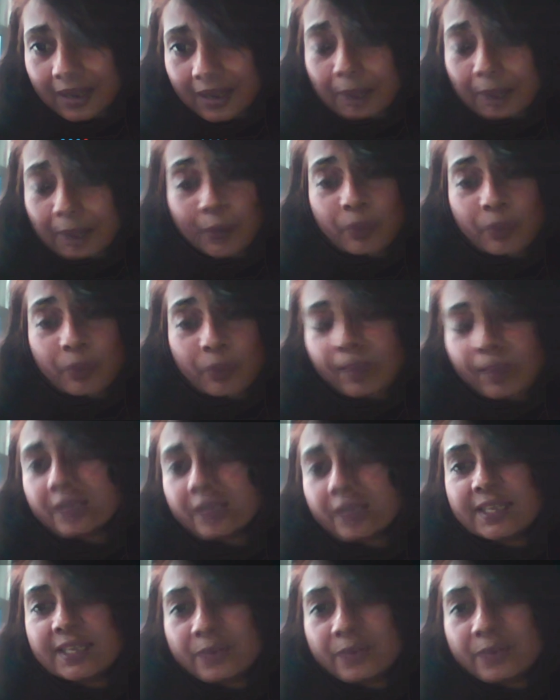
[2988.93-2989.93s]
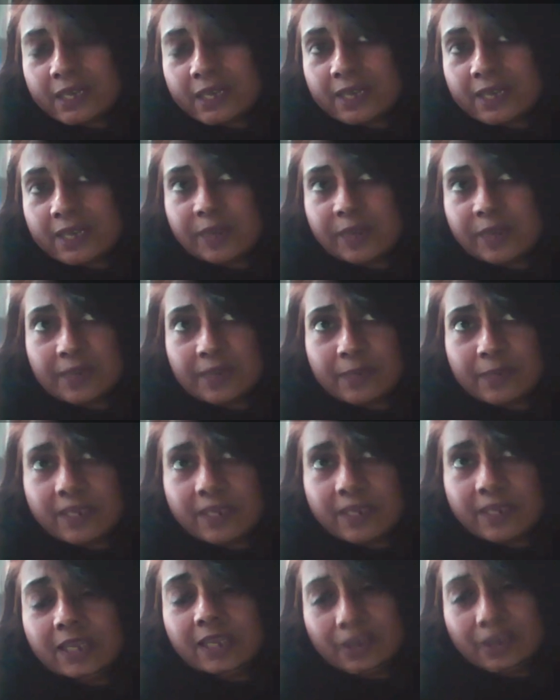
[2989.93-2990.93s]
Both my knees were hit, but in
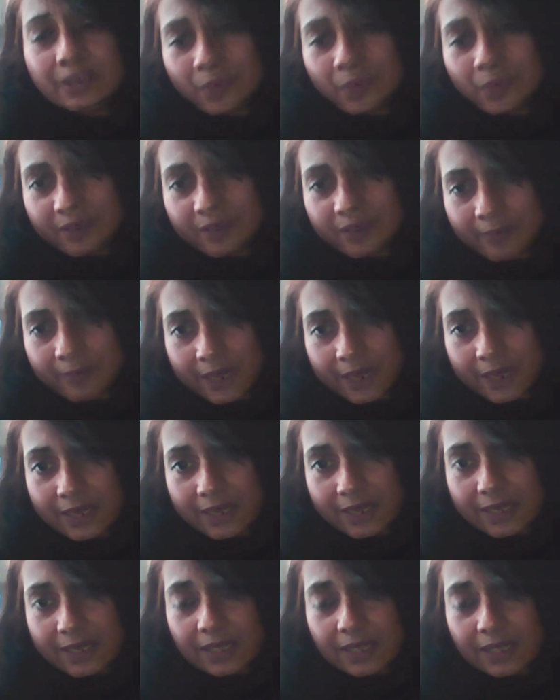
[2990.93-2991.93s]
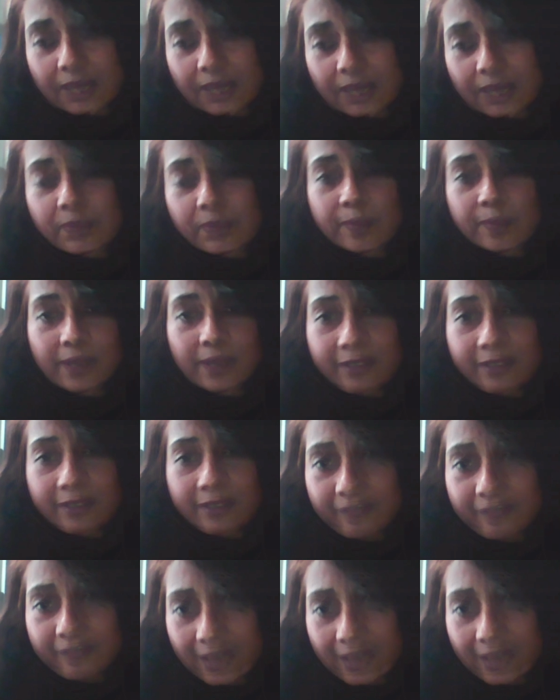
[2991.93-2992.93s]
particular one of my knees. I think it was my
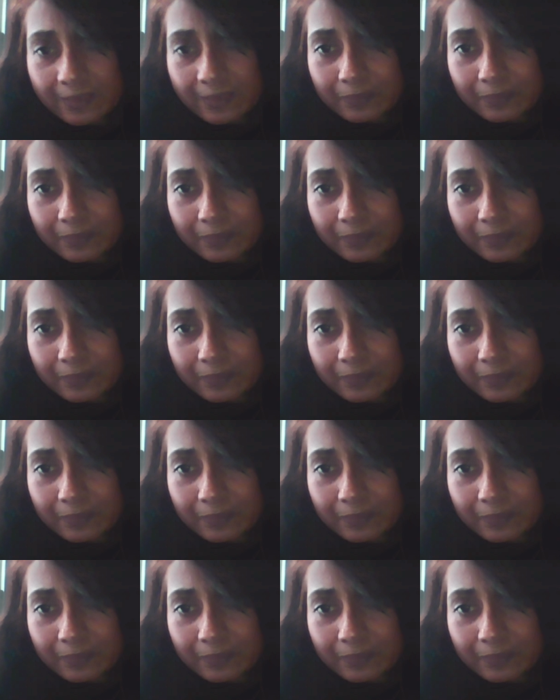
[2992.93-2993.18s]
left one.